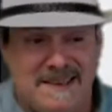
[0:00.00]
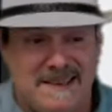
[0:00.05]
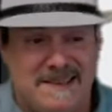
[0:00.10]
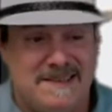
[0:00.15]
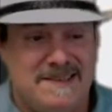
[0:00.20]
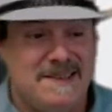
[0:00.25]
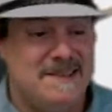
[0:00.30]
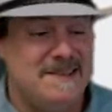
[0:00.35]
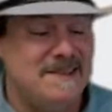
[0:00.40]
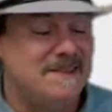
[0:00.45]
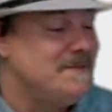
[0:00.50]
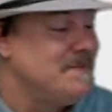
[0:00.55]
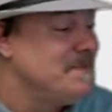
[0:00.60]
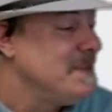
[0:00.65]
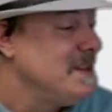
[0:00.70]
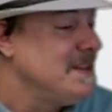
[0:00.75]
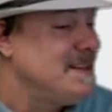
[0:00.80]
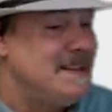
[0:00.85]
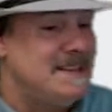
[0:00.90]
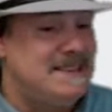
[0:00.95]
So
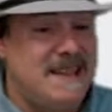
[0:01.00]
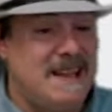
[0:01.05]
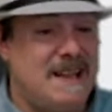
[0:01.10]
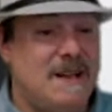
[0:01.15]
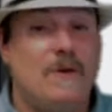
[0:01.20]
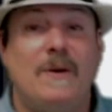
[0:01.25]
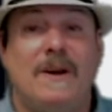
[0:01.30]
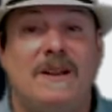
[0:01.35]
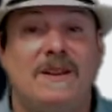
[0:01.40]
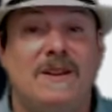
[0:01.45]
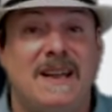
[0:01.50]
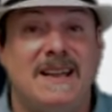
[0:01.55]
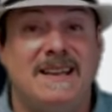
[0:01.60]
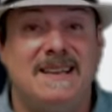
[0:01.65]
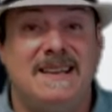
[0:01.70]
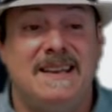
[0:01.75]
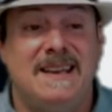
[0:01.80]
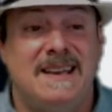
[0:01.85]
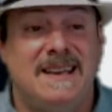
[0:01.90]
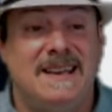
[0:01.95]
let's take a quick look
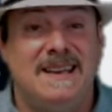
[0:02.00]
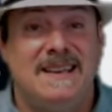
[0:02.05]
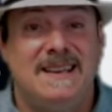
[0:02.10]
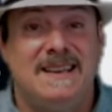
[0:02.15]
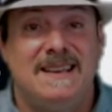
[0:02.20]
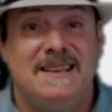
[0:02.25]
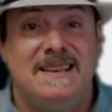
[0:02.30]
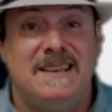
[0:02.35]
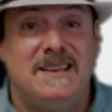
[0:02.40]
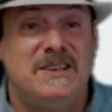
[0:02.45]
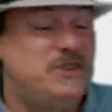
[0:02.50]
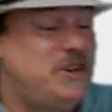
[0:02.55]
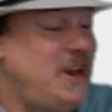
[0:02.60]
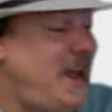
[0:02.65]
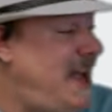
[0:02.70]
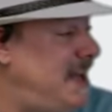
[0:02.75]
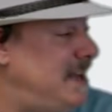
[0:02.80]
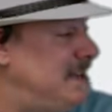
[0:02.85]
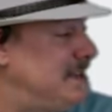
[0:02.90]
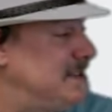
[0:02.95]
at the, the
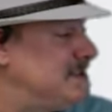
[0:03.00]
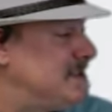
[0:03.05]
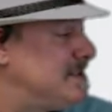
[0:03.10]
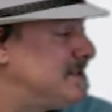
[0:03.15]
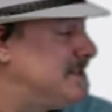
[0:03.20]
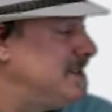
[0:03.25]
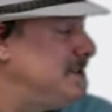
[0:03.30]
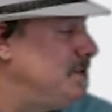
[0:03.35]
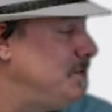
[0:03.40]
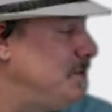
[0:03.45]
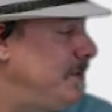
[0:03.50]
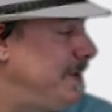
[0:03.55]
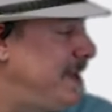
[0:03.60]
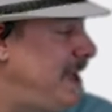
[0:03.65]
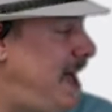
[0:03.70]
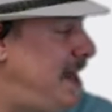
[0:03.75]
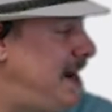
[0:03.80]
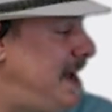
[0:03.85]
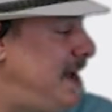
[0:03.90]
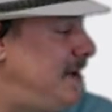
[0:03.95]
chat and just see who we
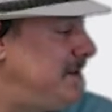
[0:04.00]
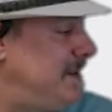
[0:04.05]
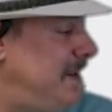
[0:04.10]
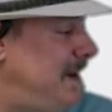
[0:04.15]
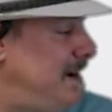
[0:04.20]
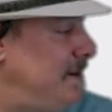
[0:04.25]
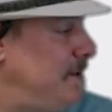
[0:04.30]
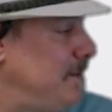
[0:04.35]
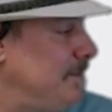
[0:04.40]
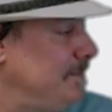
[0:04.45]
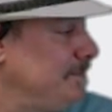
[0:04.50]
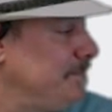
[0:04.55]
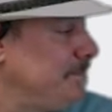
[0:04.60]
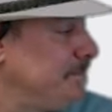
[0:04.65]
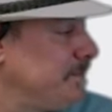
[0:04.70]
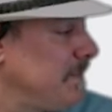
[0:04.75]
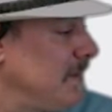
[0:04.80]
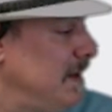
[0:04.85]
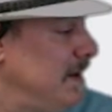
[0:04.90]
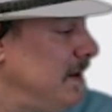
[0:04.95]
got out there.
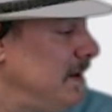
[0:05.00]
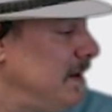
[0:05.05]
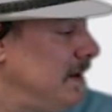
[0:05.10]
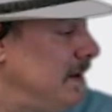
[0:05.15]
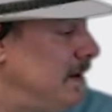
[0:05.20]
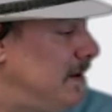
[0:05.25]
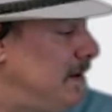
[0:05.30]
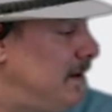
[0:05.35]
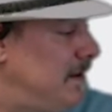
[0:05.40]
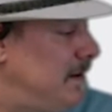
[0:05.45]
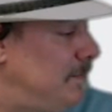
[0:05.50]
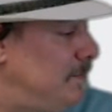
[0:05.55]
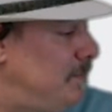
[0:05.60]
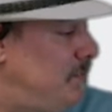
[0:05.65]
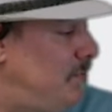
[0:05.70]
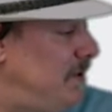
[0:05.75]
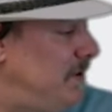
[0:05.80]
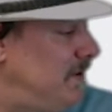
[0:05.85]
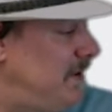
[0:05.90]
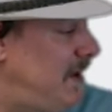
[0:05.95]
Oh
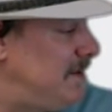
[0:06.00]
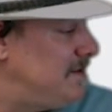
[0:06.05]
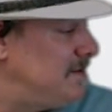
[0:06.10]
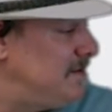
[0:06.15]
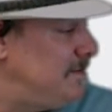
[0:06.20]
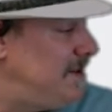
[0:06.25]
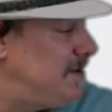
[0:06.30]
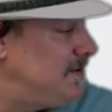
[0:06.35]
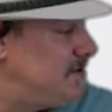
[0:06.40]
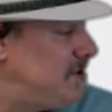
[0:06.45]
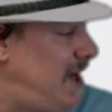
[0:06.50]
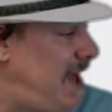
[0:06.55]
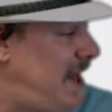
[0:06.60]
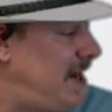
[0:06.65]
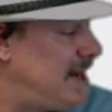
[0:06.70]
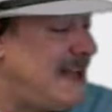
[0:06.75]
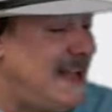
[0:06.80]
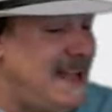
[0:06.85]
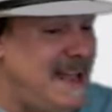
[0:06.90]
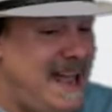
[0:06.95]
boy, you guys have been
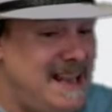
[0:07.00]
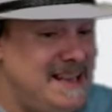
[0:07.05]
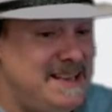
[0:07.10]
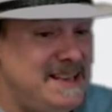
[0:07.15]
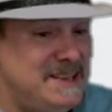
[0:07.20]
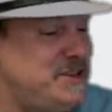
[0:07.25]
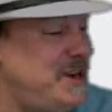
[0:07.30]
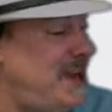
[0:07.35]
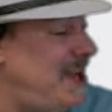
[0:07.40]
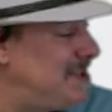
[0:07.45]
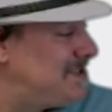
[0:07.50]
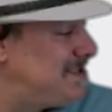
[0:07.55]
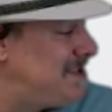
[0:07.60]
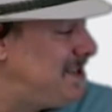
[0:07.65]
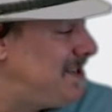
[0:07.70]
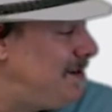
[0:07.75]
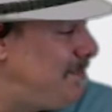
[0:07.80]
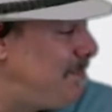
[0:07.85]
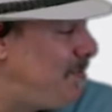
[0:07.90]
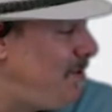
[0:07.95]
chatting. I had the chat
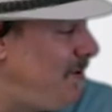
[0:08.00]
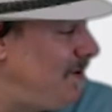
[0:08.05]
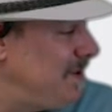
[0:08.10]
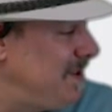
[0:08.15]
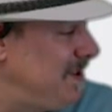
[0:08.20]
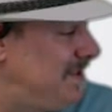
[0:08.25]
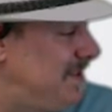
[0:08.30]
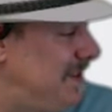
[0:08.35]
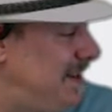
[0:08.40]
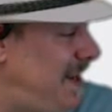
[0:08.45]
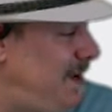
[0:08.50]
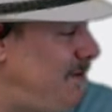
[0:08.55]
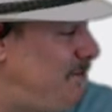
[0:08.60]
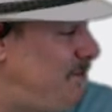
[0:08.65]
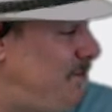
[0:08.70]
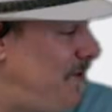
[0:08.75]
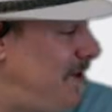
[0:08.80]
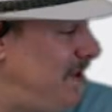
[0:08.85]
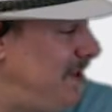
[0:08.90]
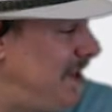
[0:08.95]
set up early today
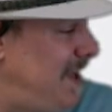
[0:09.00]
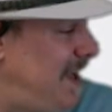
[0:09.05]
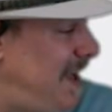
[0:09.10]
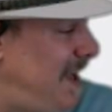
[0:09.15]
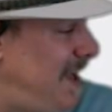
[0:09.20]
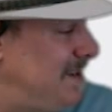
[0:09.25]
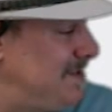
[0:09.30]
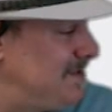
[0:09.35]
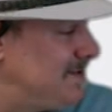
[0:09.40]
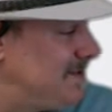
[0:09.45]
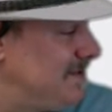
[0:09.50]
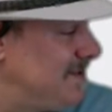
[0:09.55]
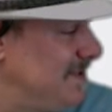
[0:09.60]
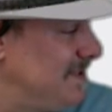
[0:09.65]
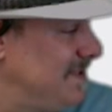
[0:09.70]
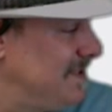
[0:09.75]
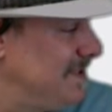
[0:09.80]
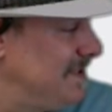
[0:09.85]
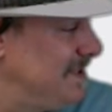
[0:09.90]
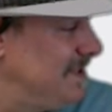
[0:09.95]
for you guys.
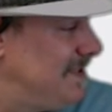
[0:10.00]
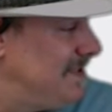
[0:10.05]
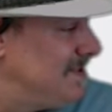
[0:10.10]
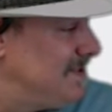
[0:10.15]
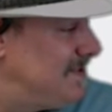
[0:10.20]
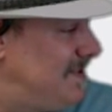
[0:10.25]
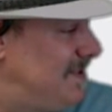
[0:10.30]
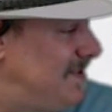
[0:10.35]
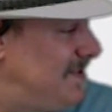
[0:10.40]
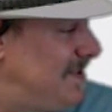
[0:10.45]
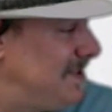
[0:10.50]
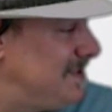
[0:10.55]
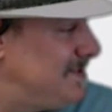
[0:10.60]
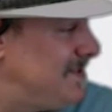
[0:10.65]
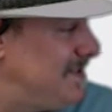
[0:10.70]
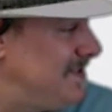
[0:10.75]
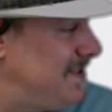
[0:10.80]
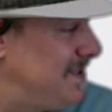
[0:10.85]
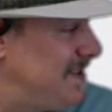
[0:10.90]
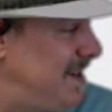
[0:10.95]
So I
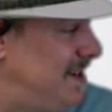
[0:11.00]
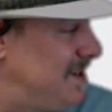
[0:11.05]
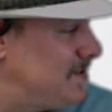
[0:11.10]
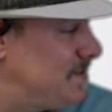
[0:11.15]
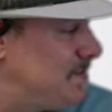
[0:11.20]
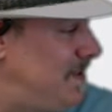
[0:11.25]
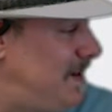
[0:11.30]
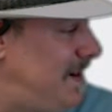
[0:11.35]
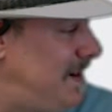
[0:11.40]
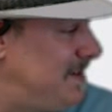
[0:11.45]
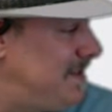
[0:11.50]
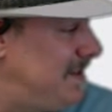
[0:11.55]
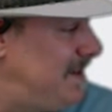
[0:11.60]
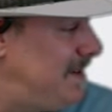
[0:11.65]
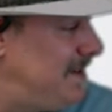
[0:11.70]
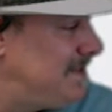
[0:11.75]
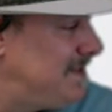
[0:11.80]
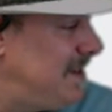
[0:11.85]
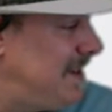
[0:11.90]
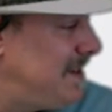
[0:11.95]
saw you guys were out
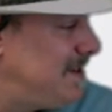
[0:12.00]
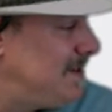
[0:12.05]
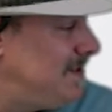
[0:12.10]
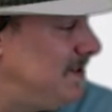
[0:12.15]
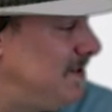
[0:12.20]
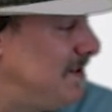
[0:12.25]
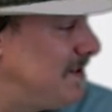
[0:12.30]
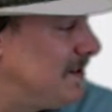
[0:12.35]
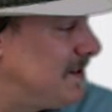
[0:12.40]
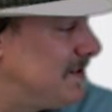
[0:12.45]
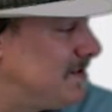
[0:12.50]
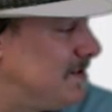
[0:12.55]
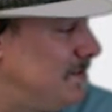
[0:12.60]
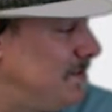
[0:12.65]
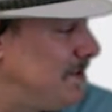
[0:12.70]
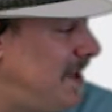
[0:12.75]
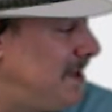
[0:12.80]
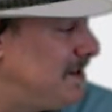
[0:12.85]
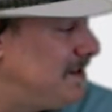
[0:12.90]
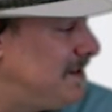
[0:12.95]
there taking a look. So
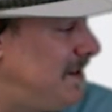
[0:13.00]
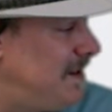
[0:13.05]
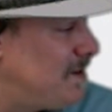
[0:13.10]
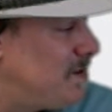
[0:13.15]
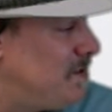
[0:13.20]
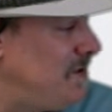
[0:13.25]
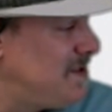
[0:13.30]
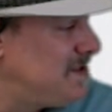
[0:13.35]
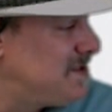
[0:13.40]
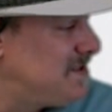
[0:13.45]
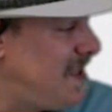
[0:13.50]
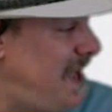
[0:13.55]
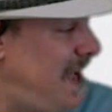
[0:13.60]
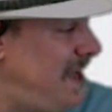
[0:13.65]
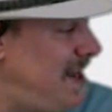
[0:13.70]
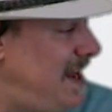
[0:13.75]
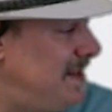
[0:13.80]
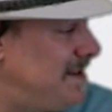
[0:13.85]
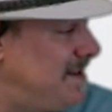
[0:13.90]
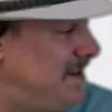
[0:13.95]
we got uh, Chris
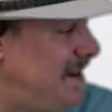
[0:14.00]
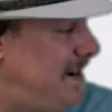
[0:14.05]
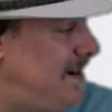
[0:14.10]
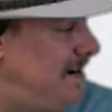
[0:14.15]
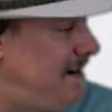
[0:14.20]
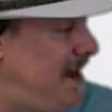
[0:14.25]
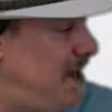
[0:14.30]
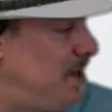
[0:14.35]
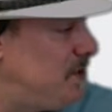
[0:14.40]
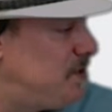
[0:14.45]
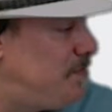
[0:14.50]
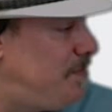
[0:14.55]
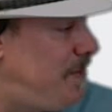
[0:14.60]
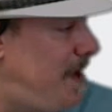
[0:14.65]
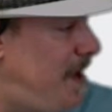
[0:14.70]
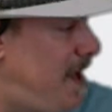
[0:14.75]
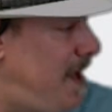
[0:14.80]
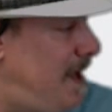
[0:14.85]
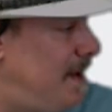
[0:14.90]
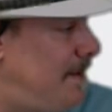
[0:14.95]
Knight out there, H
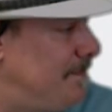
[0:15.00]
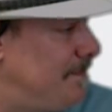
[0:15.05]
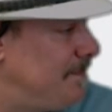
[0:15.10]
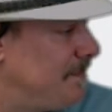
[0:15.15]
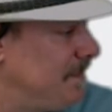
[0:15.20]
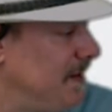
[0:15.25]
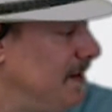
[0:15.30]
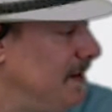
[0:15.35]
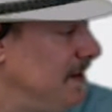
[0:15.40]
Bomb.